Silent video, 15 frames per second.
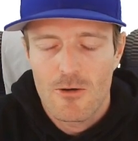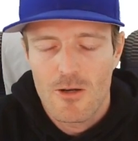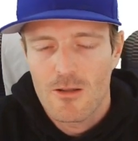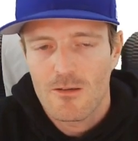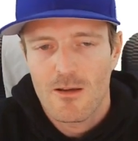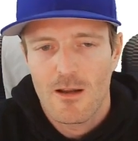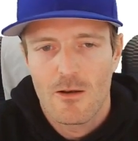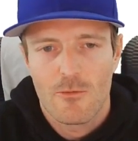it's
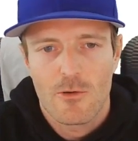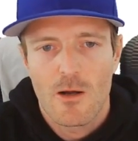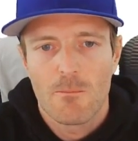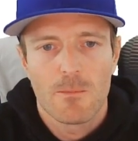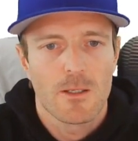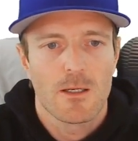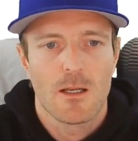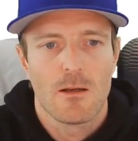kind of
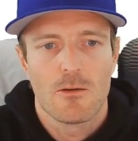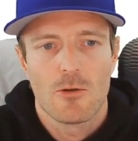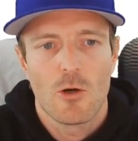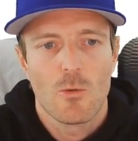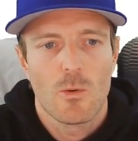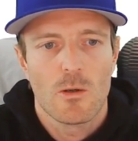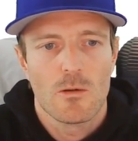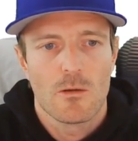complicated. No
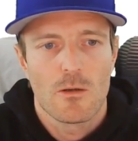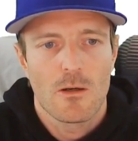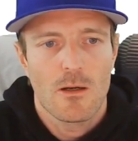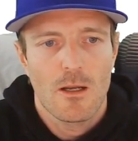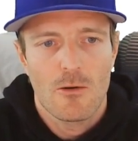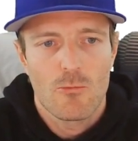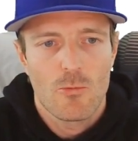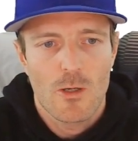one
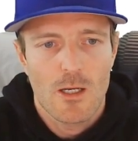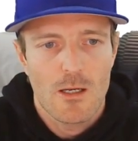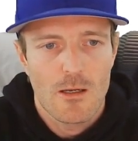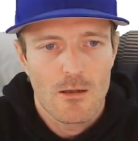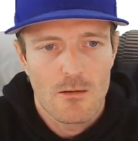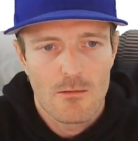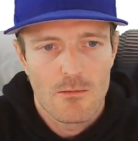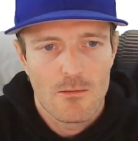can
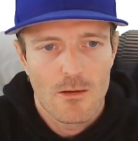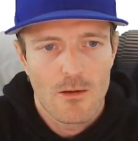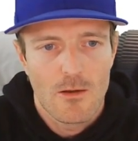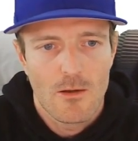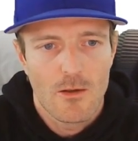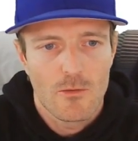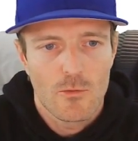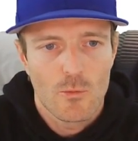really
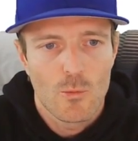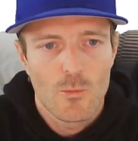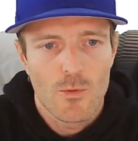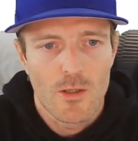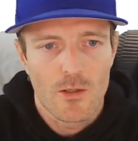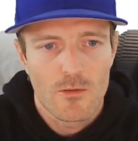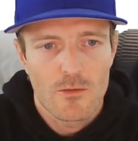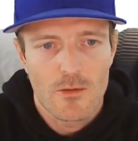assume
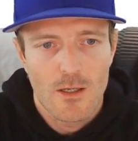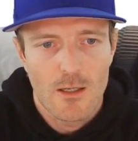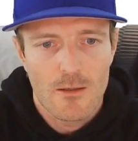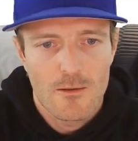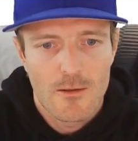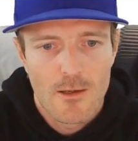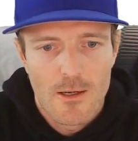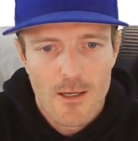this.
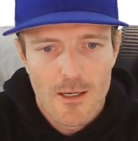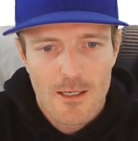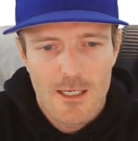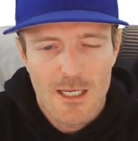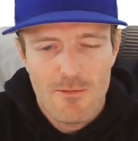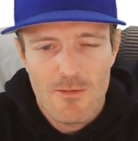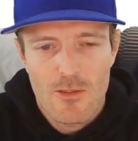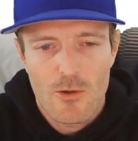And
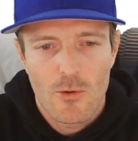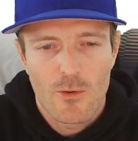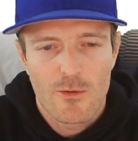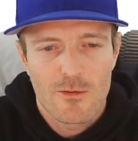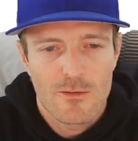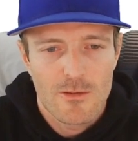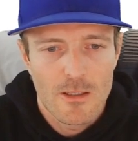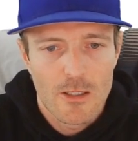even though it's
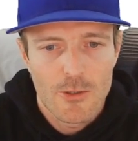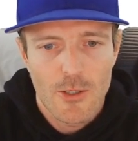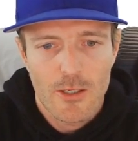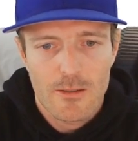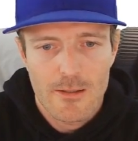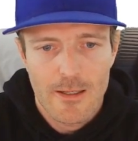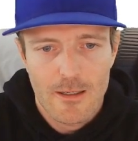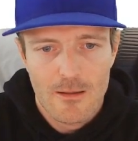still
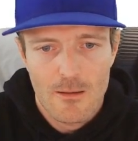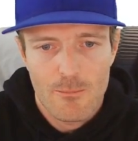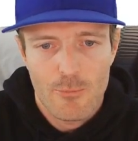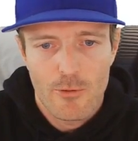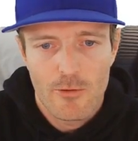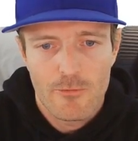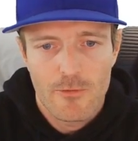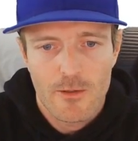not like the
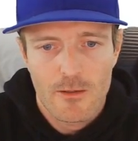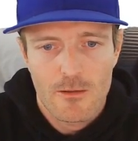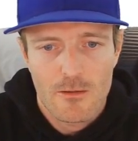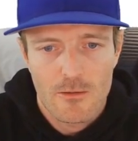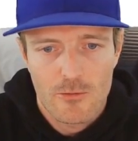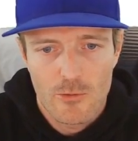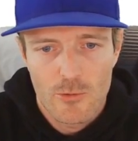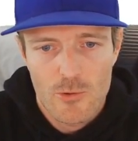perfect
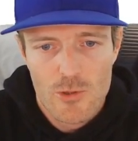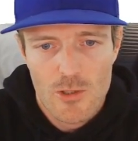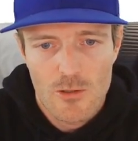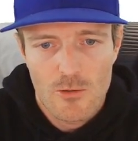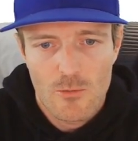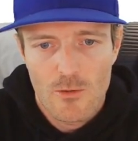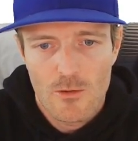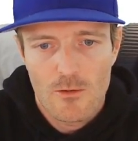solution
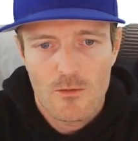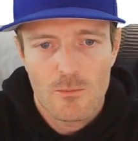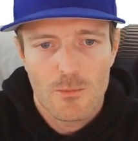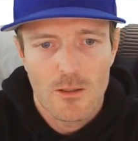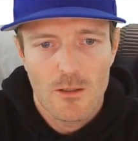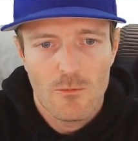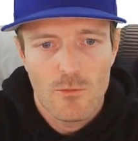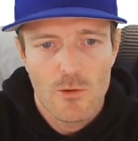to this,
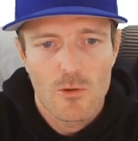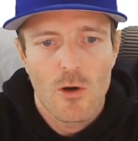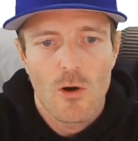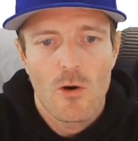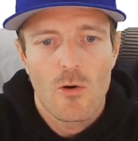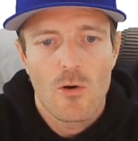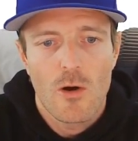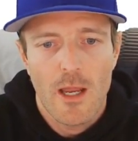but if you
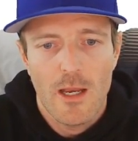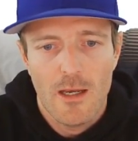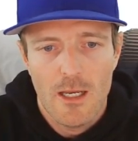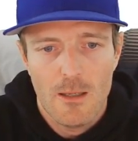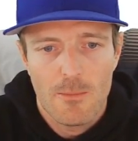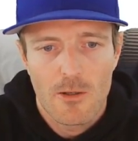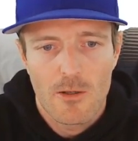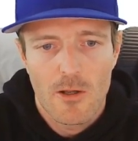go
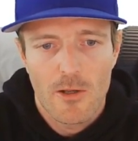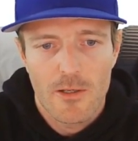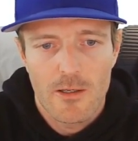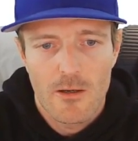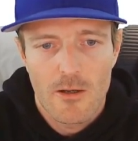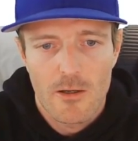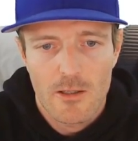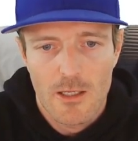enable
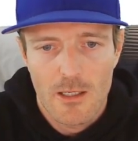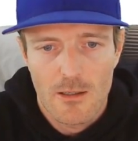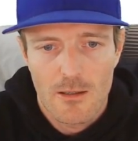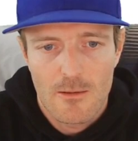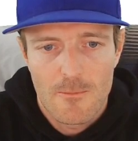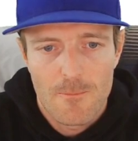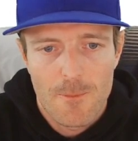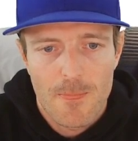logging,
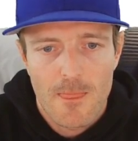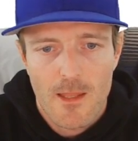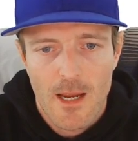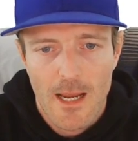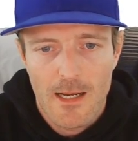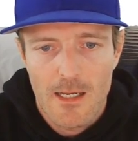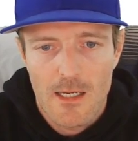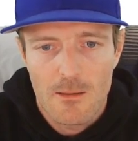and